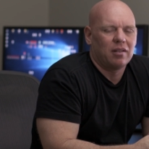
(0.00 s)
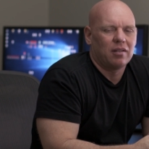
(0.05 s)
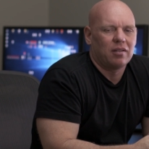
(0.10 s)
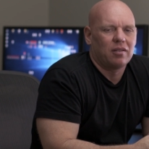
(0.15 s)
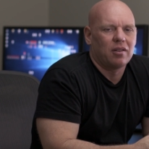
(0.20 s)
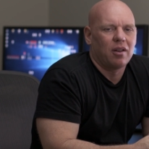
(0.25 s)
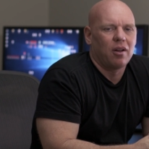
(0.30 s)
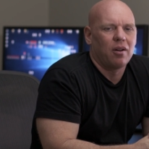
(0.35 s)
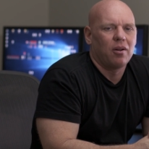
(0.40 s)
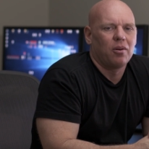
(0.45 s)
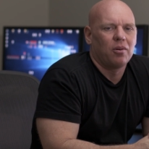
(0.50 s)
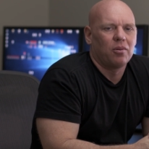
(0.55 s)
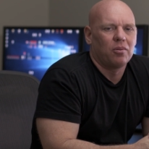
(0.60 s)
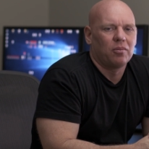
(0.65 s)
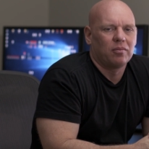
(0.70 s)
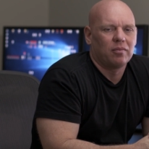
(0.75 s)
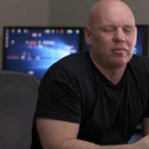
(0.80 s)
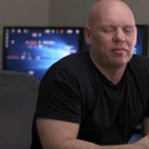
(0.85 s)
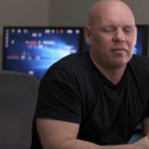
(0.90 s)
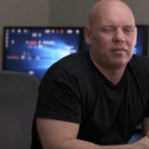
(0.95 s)

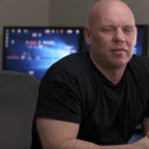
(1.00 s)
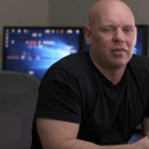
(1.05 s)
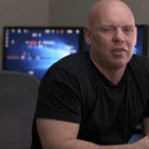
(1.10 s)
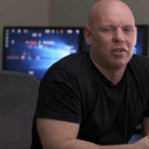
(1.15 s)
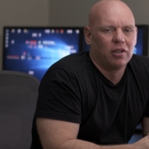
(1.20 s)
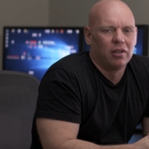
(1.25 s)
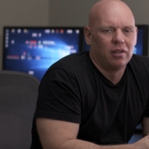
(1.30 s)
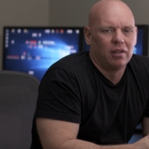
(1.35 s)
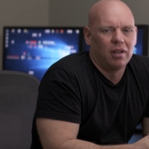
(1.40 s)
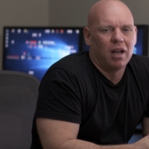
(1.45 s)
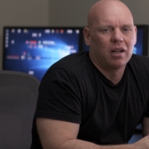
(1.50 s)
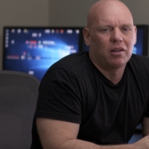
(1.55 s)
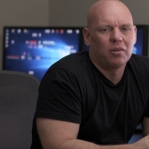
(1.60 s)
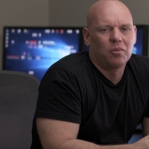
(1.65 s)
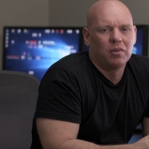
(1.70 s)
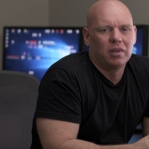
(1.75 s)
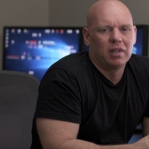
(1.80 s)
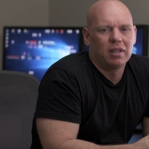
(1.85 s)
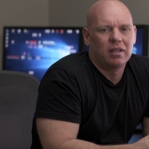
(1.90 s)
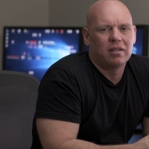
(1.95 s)
So good
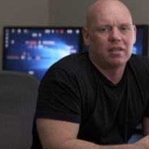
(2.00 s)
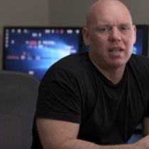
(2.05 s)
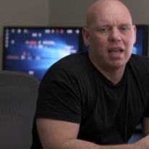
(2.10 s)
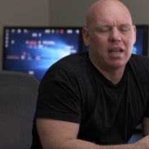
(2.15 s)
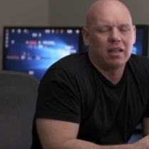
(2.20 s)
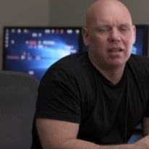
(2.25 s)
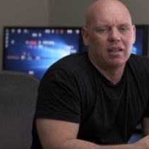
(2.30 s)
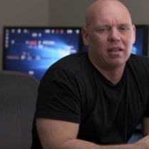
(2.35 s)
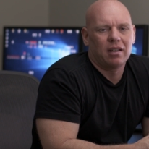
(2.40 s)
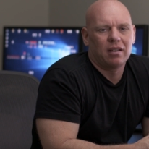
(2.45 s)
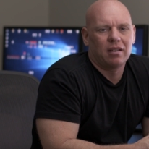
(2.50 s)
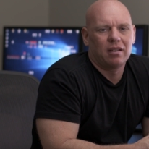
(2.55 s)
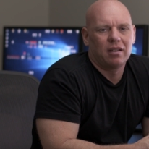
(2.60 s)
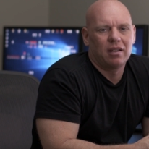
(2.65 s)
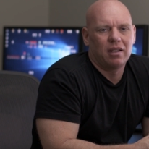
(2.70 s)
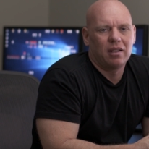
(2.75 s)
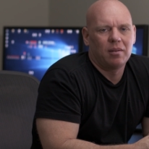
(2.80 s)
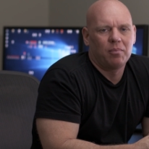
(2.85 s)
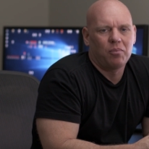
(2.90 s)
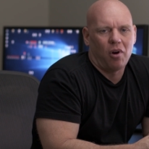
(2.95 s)
luck with taking
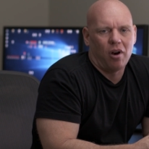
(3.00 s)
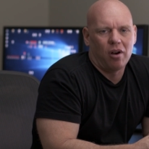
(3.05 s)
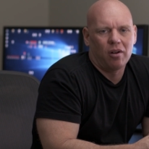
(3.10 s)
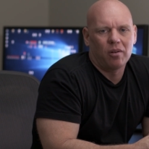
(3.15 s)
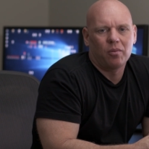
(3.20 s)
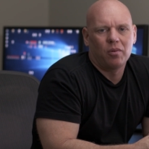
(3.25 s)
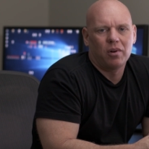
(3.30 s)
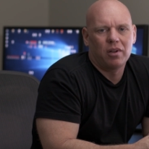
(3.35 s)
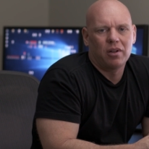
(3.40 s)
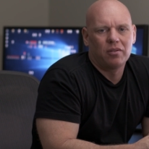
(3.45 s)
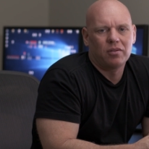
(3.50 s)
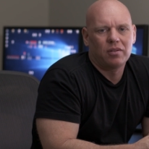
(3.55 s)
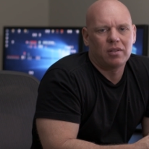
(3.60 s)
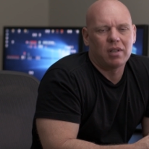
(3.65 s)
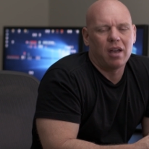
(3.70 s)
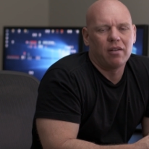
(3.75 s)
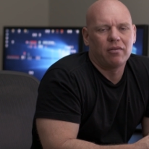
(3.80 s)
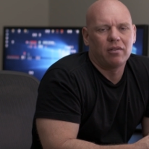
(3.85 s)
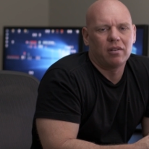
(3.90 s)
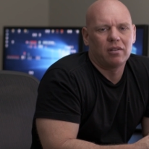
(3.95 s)
the Part
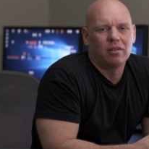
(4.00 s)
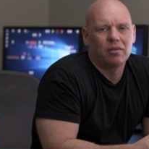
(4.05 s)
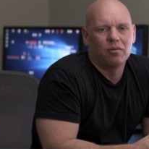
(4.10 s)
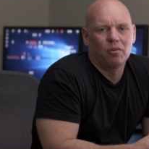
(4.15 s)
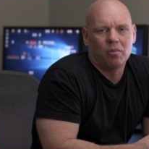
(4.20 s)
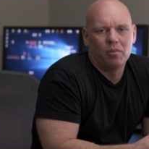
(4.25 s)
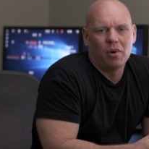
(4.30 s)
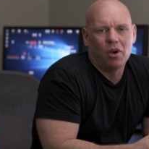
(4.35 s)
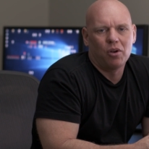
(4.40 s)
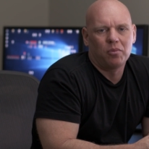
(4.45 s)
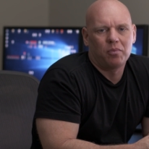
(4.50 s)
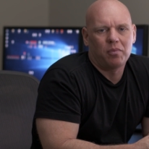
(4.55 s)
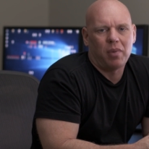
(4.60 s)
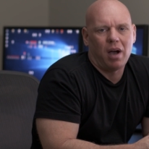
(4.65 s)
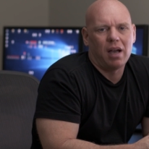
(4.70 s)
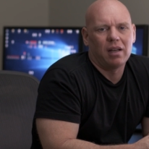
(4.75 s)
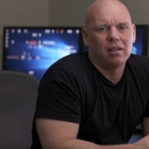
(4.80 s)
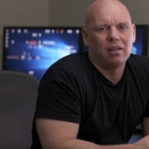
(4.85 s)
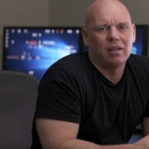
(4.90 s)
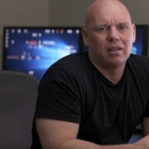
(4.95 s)
107 remote
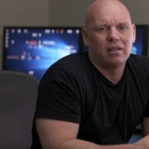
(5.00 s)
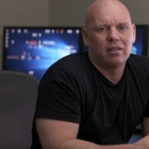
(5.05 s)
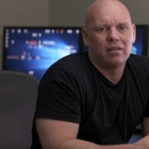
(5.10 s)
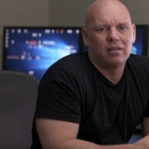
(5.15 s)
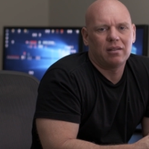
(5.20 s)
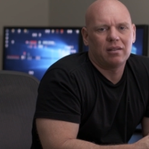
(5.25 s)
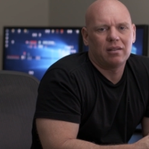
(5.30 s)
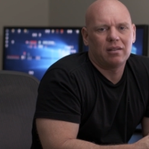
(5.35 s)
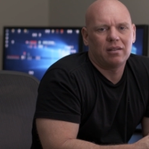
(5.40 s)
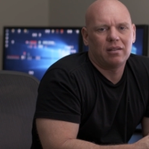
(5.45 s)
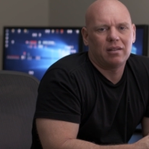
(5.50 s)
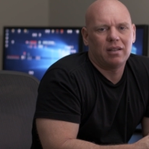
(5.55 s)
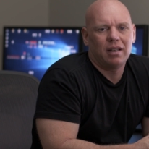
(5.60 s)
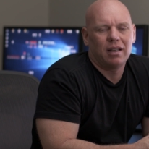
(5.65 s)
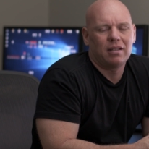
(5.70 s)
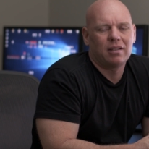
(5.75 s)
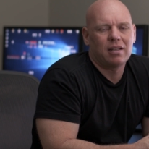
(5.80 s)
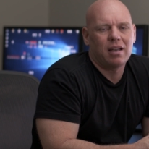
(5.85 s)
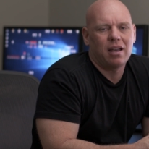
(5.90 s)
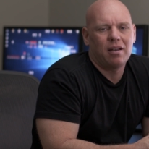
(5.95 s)
pilot
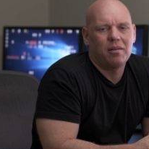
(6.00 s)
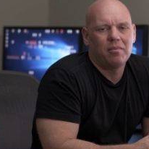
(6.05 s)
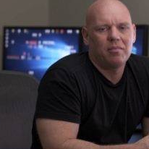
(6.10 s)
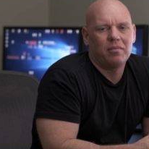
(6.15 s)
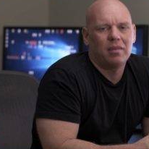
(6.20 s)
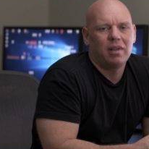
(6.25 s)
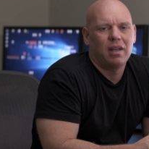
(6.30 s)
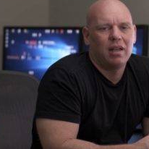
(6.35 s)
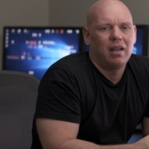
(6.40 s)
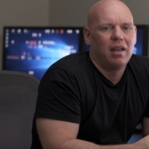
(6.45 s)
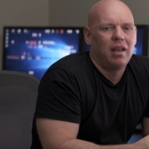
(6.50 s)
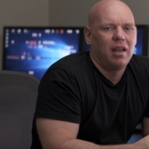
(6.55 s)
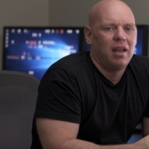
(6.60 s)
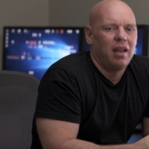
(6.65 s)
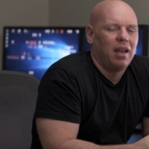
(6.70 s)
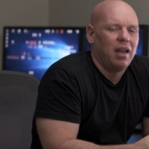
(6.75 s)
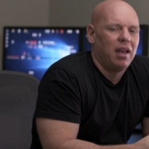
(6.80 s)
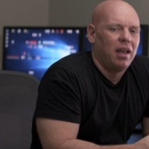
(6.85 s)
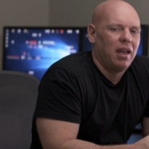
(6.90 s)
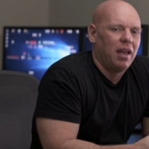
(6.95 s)
exam.
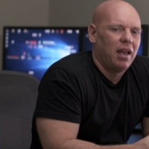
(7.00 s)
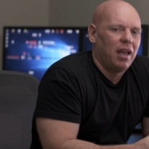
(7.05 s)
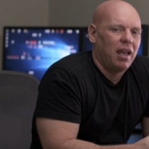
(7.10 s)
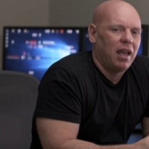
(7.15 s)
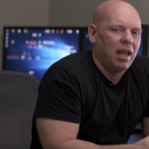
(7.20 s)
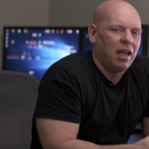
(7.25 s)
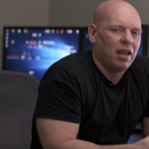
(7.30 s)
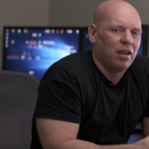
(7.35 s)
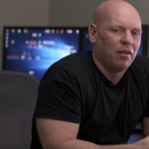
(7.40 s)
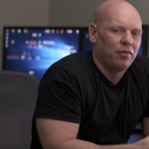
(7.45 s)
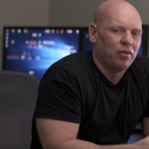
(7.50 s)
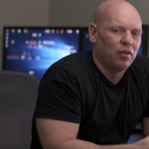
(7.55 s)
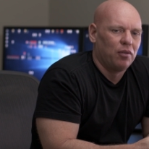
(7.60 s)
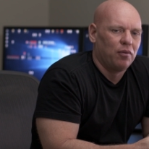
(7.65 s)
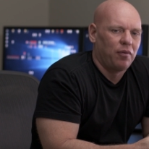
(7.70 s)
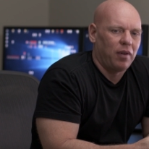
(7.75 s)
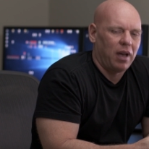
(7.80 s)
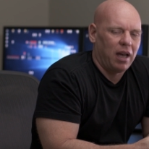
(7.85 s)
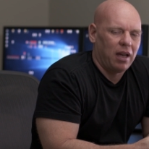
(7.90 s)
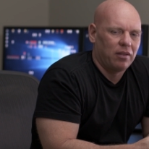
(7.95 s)
And if
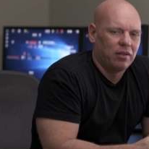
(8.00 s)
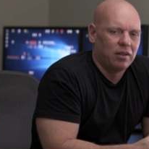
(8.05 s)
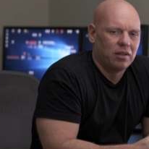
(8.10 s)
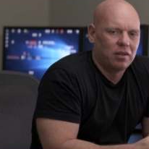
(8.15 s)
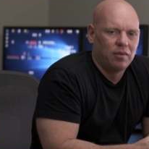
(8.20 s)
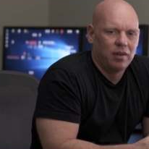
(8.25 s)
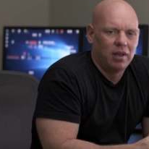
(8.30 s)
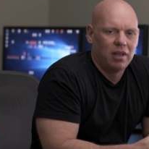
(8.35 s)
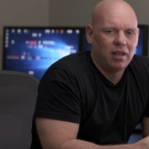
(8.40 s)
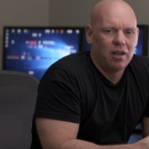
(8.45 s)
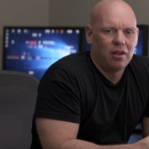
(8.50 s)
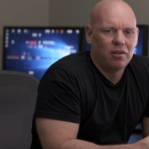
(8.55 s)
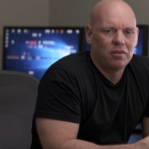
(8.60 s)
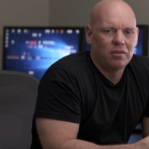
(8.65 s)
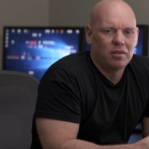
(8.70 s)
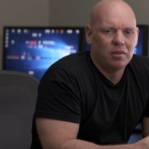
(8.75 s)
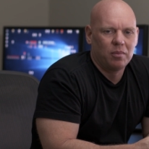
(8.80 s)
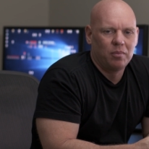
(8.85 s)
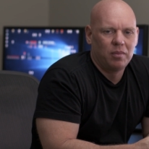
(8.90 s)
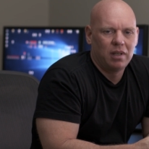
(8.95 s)
you found this video
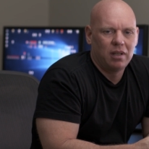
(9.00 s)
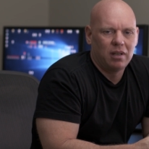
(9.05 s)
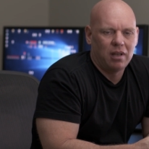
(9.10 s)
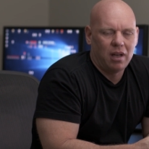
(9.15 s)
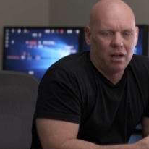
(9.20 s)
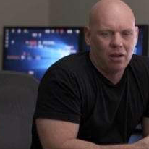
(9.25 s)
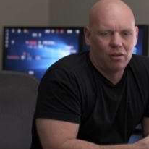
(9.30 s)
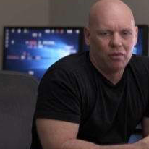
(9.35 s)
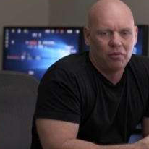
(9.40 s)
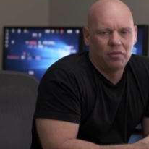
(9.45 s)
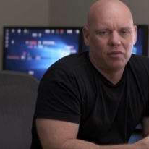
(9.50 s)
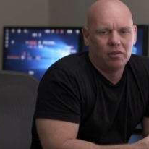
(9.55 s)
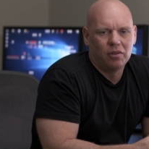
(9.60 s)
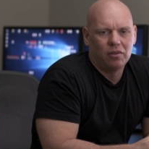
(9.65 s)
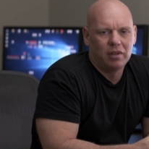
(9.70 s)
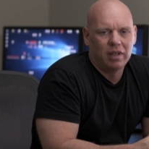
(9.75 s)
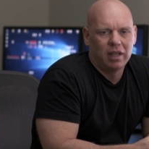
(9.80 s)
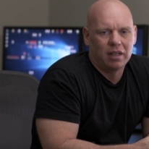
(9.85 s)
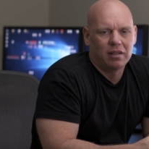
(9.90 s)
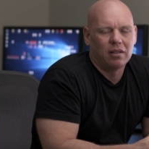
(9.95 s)
to be
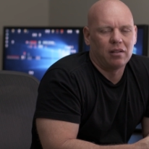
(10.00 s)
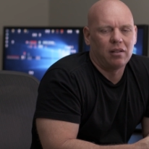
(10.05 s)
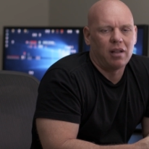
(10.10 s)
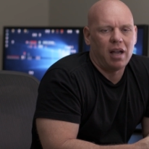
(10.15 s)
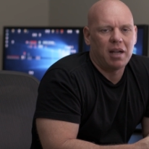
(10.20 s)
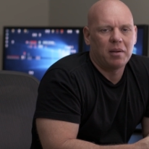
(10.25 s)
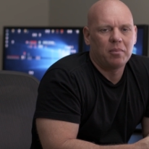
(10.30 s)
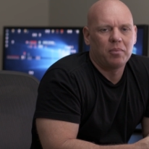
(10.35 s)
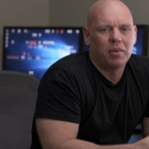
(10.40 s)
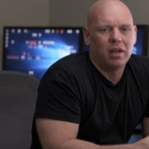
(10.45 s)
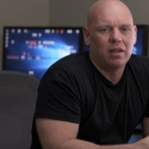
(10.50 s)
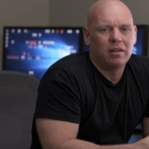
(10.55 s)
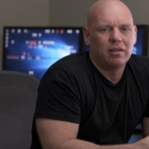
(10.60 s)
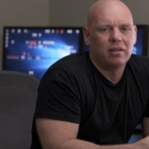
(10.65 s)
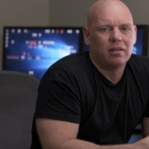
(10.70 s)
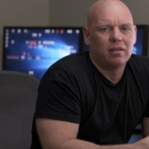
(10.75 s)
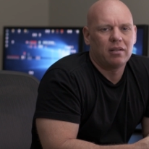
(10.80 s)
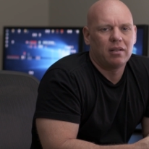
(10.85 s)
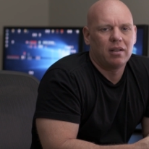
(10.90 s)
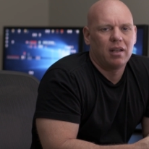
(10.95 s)
helpful, hit the like
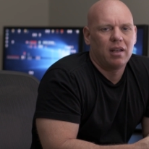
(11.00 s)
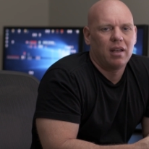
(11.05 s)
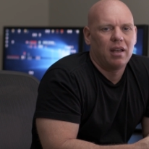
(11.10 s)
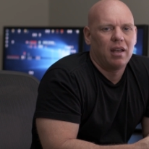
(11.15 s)
button,